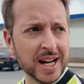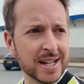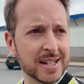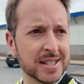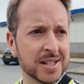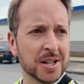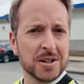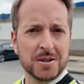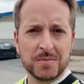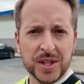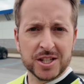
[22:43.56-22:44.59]
in
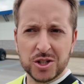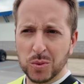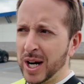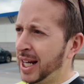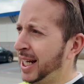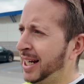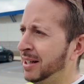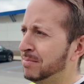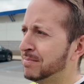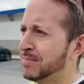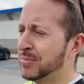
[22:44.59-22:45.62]

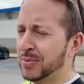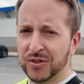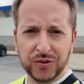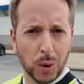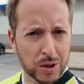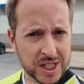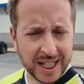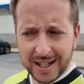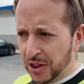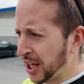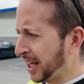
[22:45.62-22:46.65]

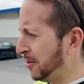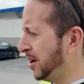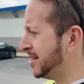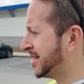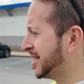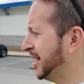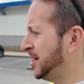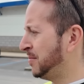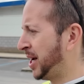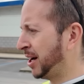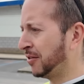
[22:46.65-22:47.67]
2014, I think it was,
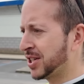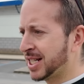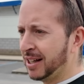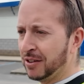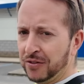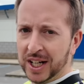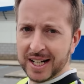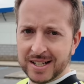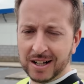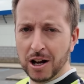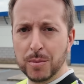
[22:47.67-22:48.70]
and obviously the
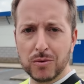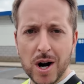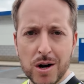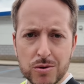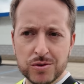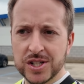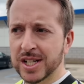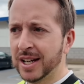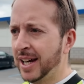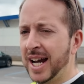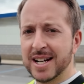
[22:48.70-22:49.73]
Phoenix Club arose.
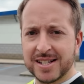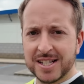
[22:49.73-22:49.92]
In a